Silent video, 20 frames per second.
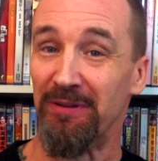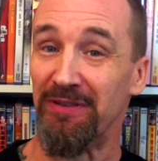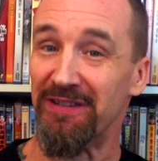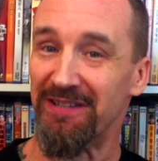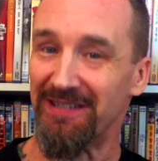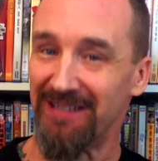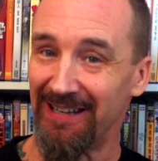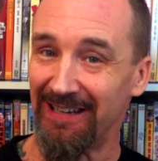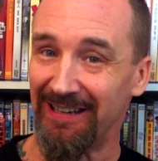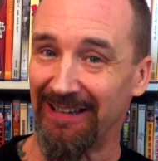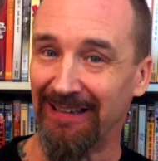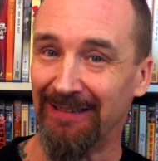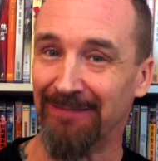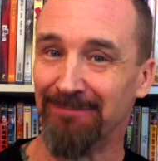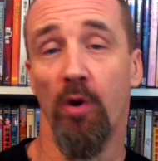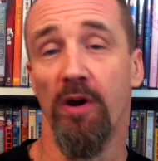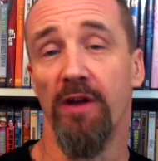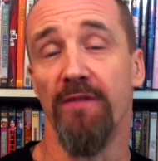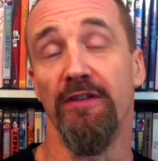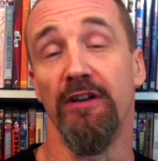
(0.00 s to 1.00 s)
in the city.
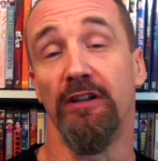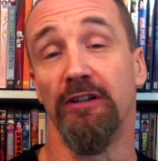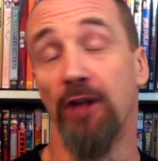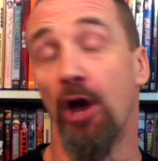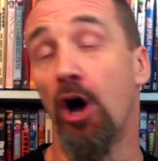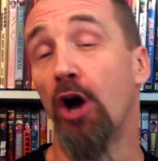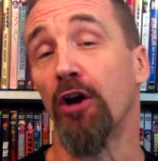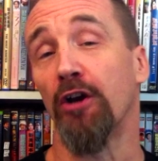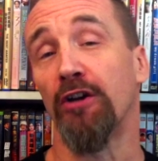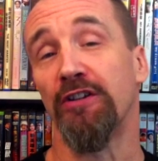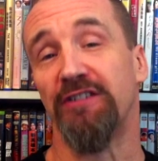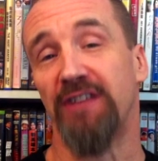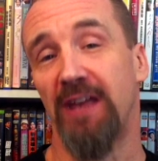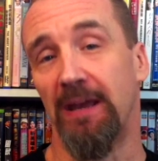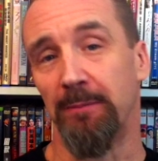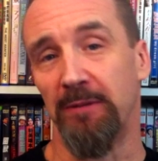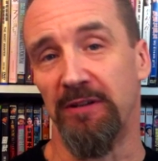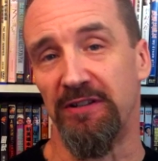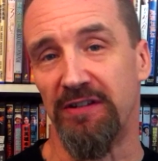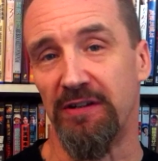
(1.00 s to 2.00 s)
One of the longer
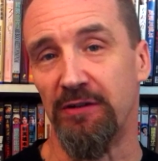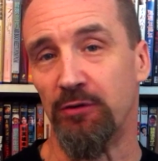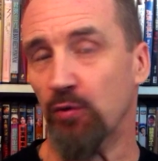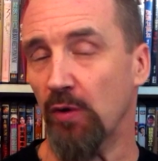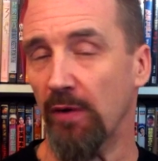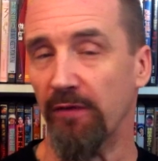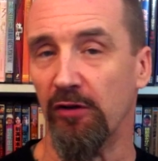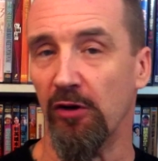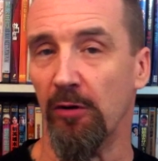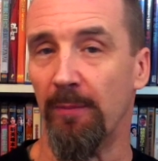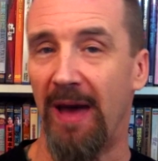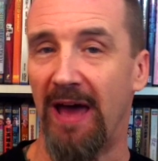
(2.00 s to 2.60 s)
segments in Trivial